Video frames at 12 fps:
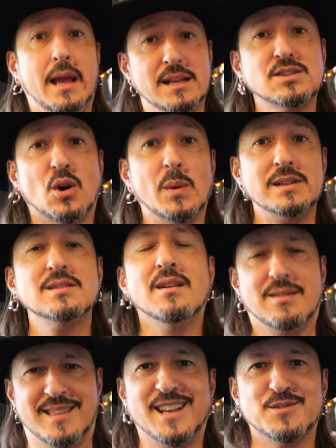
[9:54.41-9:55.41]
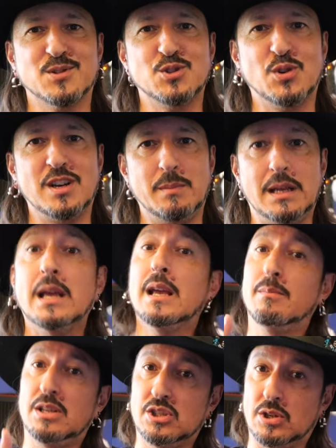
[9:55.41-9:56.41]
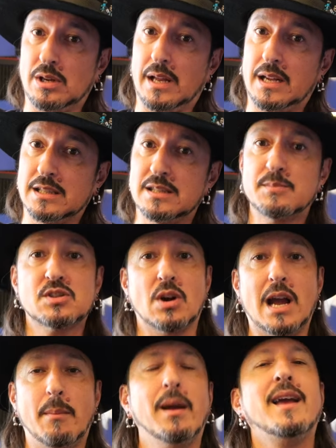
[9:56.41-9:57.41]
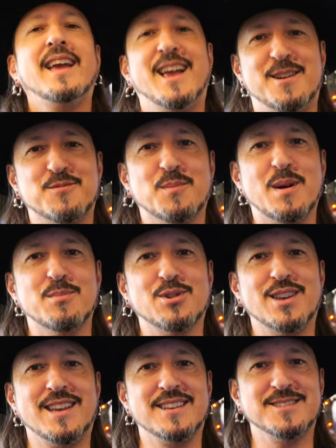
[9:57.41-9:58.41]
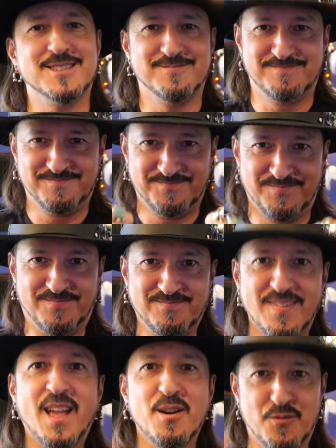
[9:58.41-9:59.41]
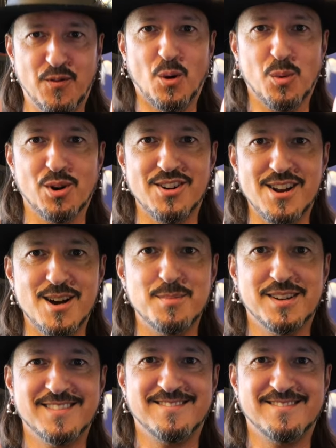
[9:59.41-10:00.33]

As always, thanks for joining me. Be sure to like and subscribe. And remember, kids, forward and up.